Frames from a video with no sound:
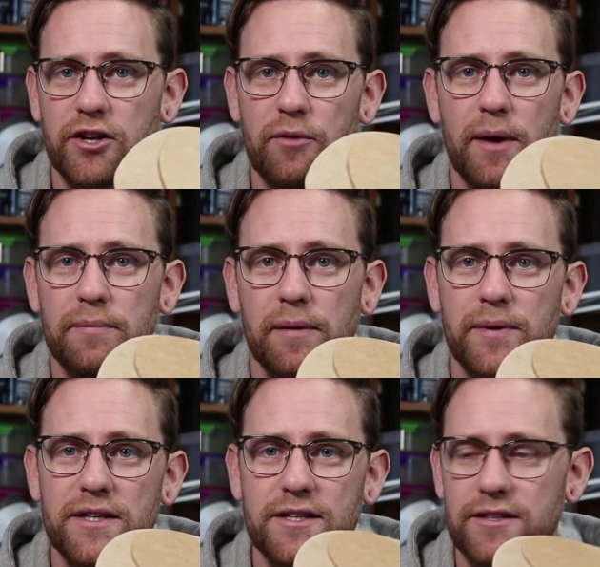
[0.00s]
I don't make big
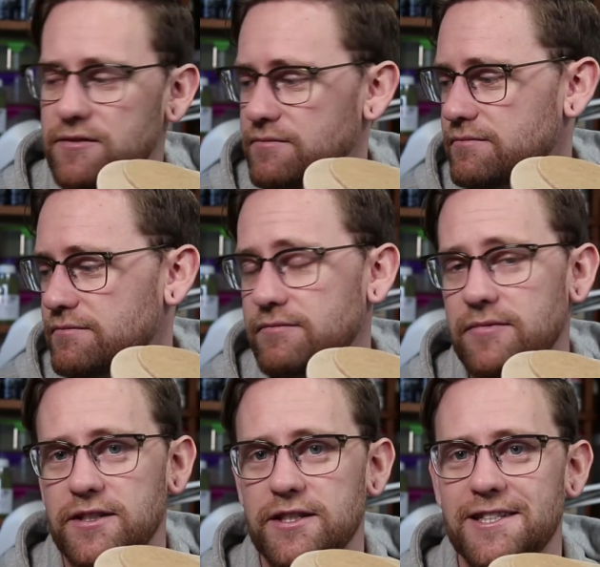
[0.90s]
pieces.
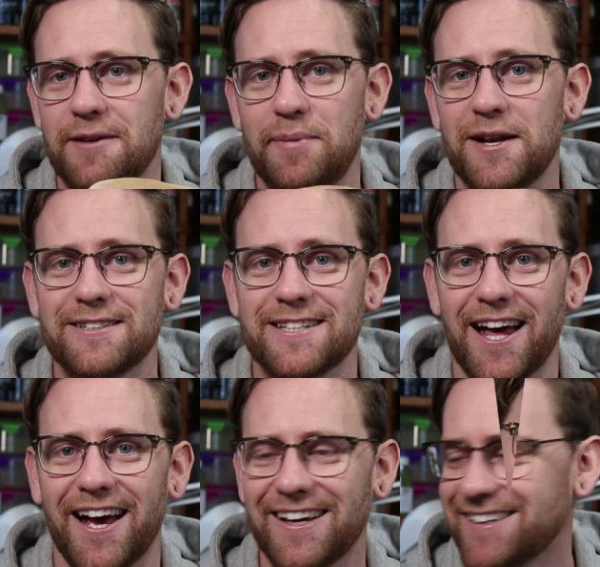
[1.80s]
It's as simple as that.